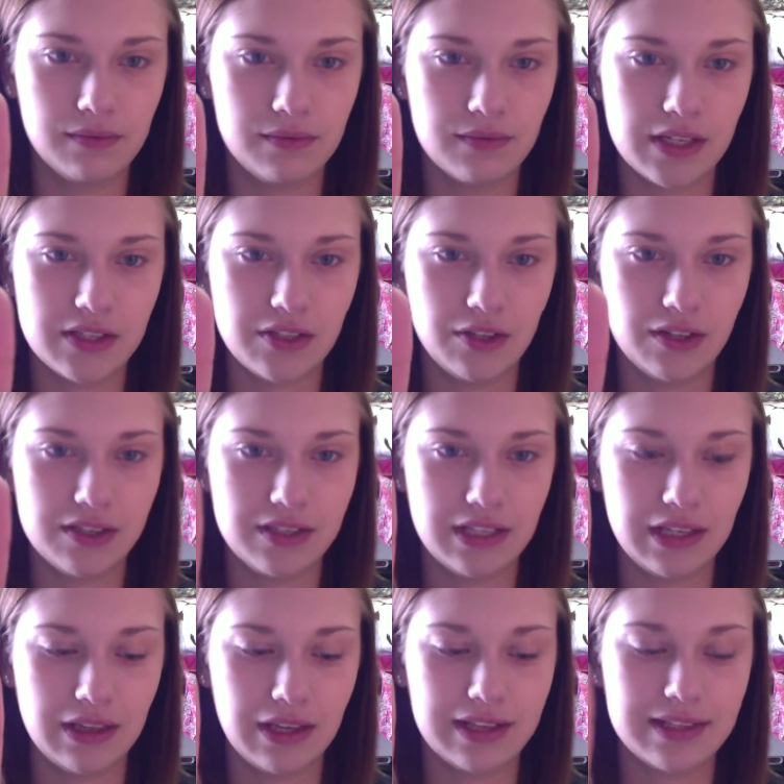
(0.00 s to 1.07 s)
as you can
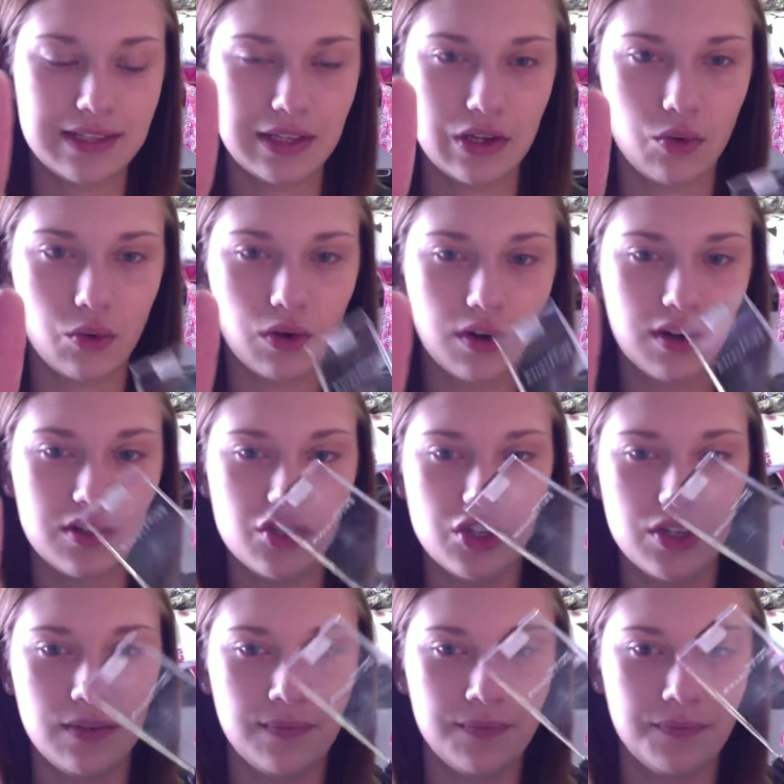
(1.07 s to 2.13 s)
see, that's the orange,